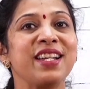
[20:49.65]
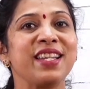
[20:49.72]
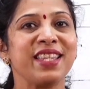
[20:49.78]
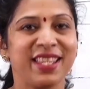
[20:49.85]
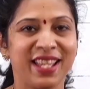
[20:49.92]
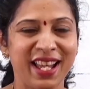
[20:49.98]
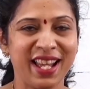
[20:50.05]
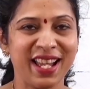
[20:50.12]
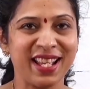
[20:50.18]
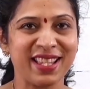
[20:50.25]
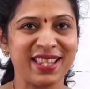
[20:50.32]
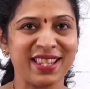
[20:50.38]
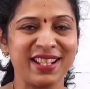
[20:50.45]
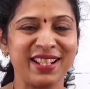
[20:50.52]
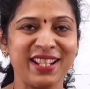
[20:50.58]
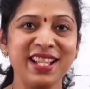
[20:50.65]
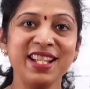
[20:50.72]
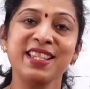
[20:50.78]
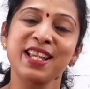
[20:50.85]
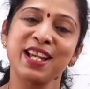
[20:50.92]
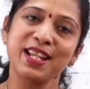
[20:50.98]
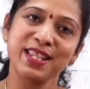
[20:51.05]
Yes, it
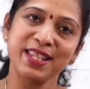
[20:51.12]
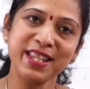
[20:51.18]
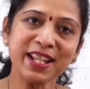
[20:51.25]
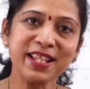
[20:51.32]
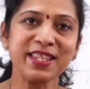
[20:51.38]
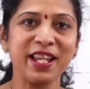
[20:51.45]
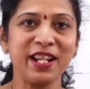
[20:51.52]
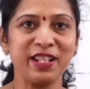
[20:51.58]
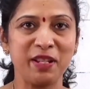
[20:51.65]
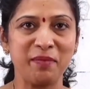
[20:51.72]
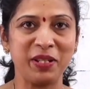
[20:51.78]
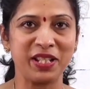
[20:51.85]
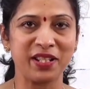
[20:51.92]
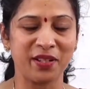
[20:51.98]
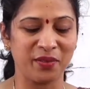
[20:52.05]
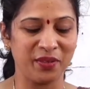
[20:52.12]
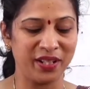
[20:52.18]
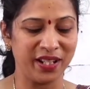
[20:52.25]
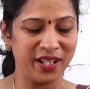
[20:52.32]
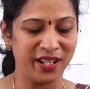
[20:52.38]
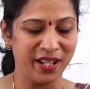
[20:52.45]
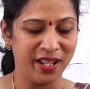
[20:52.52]
is 6 centimeter
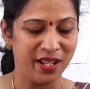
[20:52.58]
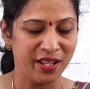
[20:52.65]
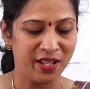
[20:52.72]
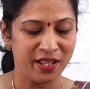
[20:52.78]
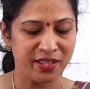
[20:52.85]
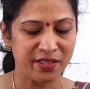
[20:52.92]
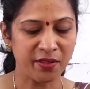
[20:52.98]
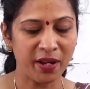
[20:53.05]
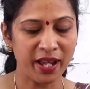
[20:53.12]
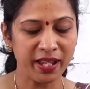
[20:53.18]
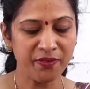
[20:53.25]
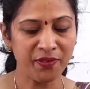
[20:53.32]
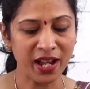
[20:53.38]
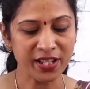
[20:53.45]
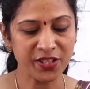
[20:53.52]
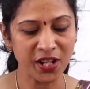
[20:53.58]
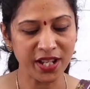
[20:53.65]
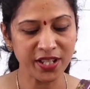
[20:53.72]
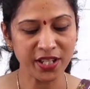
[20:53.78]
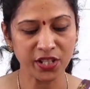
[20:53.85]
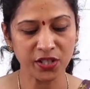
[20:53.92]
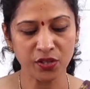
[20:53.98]
only. So if I
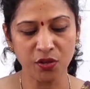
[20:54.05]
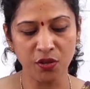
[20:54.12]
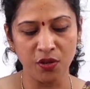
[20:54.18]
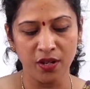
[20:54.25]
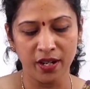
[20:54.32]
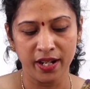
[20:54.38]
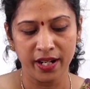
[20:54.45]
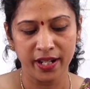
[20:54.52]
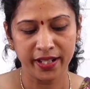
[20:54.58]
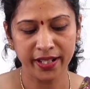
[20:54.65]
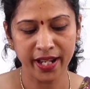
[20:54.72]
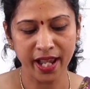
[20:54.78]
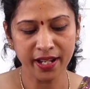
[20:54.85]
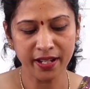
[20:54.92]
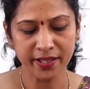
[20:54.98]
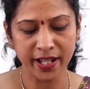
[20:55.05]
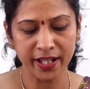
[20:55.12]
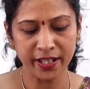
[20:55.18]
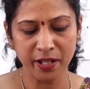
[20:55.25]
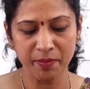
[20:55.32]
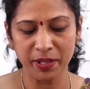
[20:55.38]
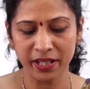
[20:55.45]
change it to 10
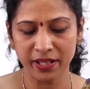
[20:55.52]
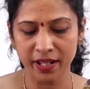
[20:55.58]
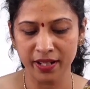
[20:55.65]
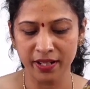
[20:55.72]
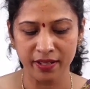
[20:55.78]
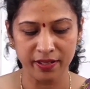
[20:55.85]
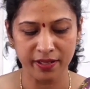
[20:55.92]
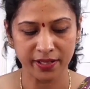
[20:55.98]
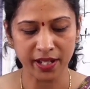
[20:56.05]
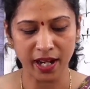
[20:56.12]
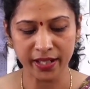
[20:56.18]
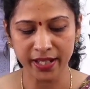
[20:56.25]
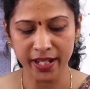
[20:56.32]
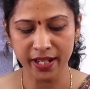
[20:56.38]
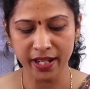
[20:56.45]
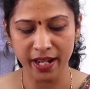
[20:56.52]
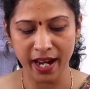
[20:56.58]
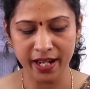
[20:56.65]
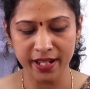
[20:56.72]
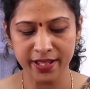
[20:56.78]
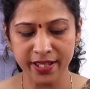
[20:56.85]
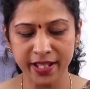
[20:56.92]
centimeter starting
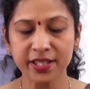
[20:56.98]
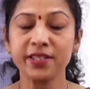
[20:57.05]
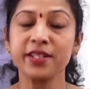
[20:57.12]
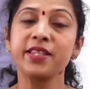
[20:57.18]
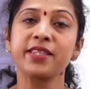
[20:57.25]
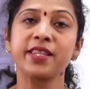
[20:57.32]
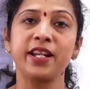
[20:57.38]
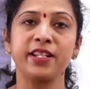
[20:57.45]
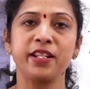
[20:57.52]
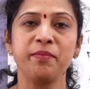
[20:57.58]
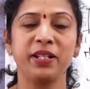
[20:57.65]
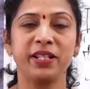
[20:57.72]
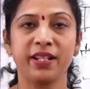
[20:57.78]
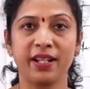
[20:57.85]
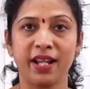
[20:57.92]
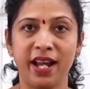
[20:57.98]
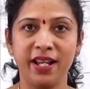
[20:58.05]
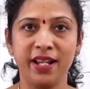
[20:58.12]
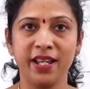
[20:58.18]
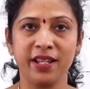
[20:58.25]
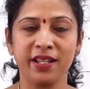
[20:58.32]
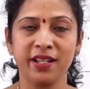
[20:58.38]
and 16 centimeter
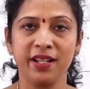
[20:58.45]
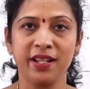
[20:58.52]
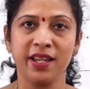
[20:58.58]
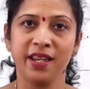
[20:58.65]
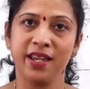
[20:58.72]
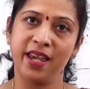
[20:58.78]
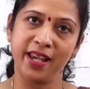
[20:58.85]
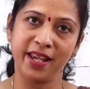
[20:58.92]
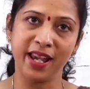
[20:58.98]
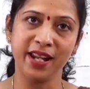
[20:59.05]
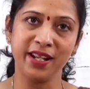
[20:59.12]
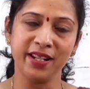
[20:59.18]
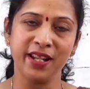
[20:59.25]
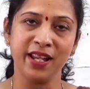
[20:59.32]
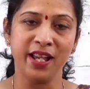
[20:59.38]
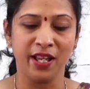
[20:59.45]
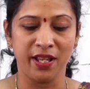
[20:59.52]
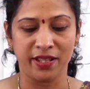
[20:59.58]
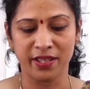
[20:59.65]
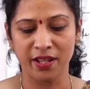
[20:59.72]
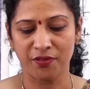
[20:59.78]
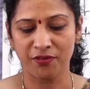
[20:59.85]
ending, again
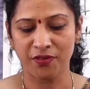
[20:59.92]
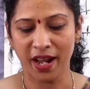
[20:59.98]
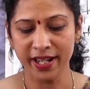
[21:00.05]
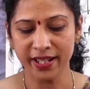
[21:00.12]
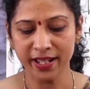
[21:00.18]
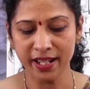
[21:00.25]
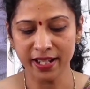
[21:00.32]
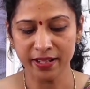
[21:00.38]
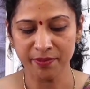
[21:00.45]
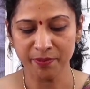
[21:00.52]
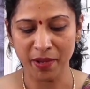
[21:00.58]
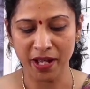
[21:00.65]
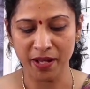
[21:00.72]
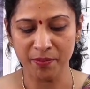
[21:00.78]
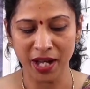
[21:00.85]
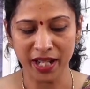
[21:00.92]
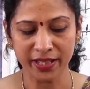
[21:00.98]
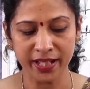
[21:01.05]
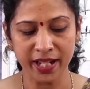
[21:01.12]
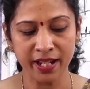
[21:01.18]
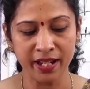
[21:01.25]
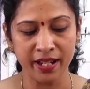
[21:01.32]
the final
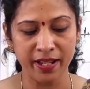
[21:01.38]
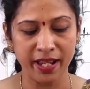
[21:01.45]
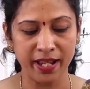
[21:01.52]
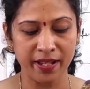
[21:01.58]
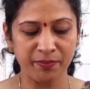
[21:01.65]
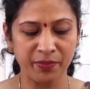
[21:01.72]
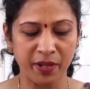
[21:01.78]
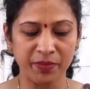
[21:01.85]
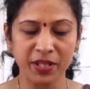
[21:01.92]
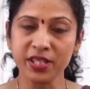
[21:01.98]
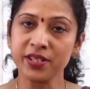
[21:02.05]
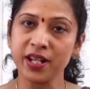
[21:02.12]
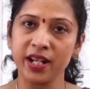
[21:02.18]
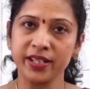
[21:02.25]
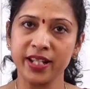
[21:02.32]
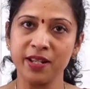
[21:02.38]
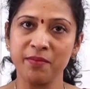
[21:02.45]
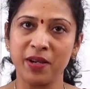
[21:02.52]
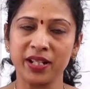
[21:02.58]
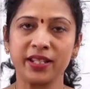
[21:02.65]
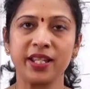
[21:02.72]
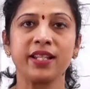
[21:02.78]
marking from the starting
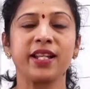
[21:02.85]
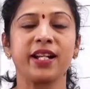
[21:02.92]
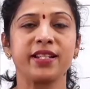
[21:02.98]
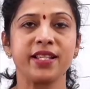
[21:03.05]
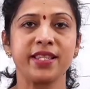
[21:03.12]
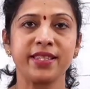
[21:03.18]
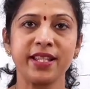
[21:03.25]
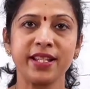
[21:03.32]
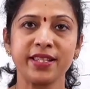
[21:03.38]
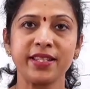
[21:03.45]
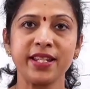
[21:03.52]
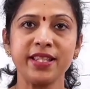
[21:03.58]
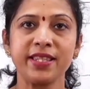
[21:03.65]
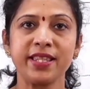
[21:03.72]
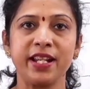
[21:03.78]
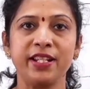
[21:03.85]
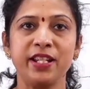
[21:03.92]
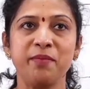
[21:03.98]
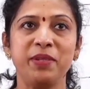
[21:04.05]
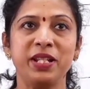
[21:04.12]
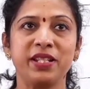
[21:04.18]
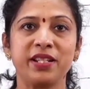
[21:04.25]
marking, that is 16
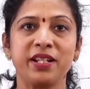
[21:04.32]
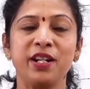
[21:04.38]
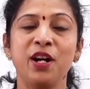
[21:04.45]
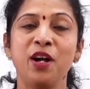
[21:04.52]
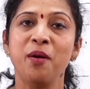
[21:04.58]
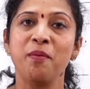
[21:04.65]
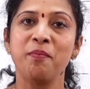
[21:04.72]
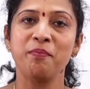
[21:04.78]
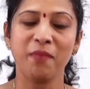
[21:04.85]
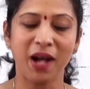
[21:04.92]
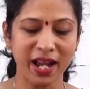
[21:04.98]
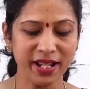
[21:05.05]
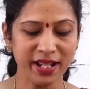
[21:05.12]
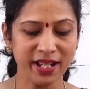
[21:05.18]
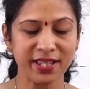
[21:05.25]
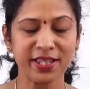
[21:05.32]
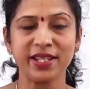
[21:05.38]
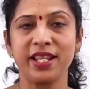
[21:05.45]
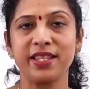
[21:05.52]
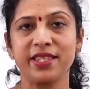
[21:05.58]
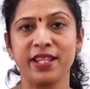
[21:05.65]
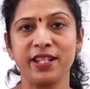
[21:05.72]
centimeter minus
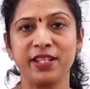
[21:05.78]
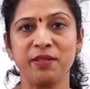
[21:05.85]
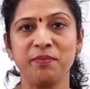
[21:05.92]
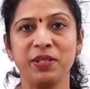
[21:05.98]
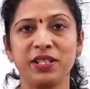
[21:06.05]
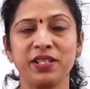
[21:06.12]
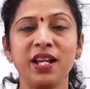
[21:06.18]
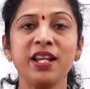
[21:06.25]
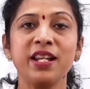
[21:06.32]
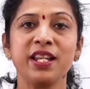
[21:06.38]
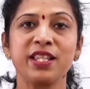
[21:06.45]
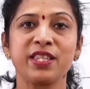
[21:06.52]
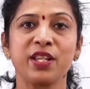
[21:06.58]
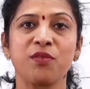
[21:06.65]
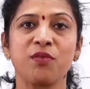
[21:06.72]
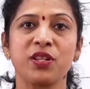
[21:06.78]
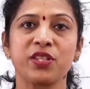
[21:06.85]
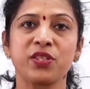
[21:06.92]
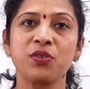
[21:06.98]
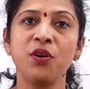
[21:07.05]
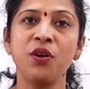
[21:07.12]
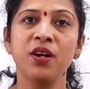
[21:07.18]
10 centimeter is equals
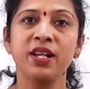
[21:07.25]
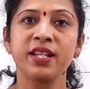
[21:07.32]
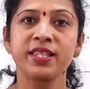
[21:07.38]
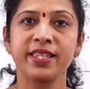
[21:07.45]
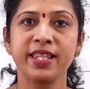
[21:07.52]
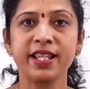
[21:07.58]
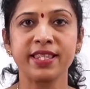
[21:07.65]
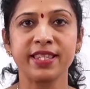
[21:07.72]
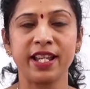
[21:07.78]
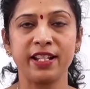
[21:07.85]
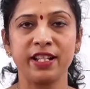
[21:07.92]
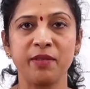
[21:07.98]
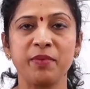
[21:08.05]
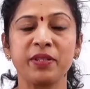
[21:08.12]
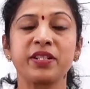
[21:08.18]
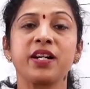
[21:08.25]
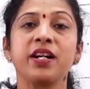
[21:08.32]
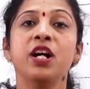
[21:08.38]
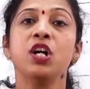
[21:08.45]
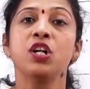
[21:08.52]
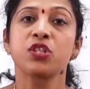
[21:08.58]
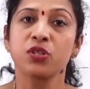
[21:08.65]
to 6 centimeter.
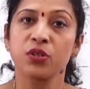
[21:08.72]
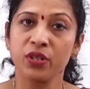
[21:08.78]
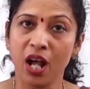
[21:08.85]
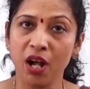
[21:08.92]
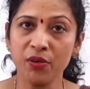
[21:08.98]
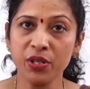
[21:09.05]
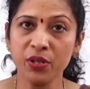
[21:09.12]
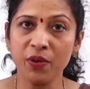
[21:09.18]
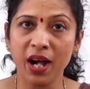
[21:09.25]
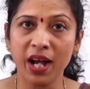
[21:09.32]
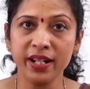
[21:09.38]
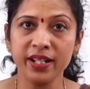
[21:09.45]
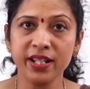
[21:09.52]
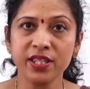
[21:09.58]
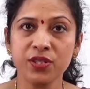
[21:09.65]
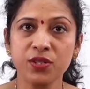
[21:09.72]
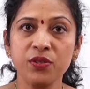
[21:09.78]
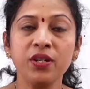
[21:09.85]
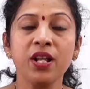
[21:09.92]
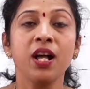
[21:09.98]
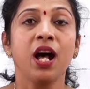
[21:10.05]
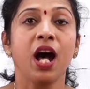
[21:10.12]
So now you
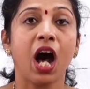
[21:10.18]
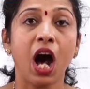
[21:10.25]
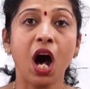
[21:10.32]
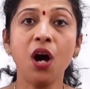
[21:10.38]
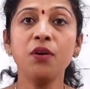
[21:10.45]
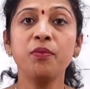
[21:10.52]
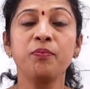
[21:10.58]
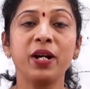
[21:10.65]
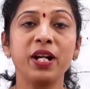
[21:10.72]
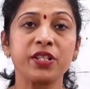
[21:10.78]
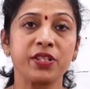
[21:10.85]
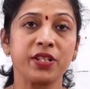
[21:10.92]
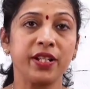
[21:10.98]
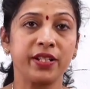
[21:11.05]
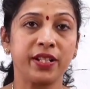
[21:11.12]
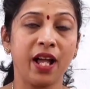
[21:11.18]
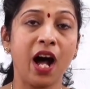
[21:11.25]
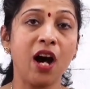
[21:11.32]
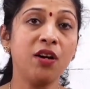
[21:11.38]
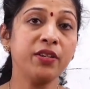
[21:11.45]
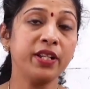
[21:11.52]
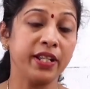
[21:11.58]
understood how
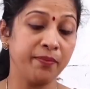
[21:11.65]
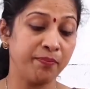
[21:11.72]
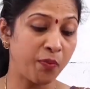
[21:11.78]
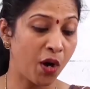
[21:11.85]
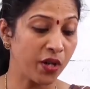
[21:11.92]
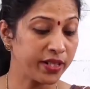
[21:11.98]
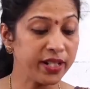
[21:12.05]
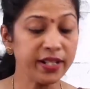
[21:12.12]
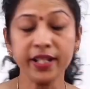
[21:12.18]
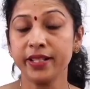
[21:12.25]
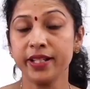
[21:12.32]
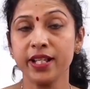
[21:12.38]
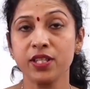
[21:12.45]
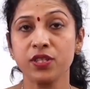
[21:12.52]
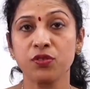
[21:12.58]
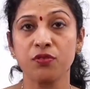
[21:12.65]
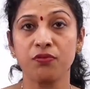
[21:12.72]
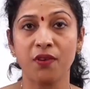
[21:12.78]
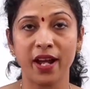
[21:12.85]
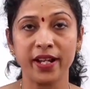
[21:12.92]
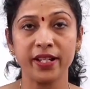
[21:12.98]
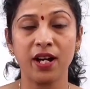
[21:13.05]
important it is to
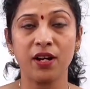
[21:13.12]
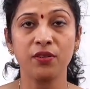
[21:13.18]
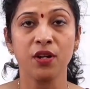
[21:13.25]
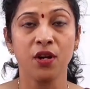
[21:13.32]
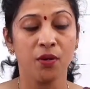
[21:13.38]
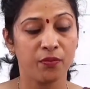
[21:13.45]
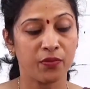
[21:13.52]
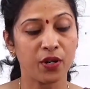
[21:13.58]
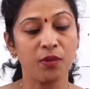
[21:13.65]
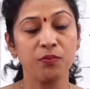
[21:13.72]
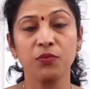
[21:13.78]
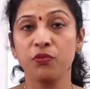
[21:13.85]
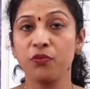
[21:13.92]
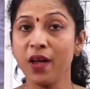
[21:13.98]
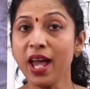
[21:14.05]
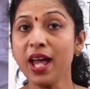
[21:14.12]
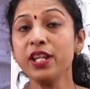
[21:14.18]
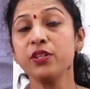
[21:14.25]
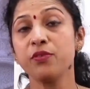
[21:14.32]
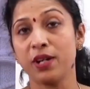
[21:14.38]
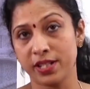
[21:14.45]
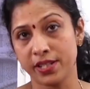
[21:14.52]
find out from where
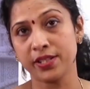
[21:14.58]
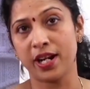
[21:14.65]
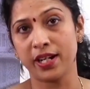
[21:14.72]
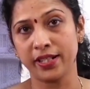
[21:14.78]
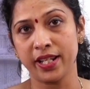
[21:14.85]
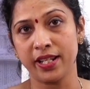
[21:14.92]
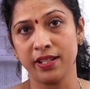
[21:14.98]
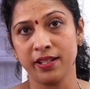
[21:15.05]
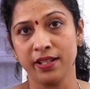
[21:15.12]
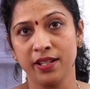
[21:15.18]
you are starting.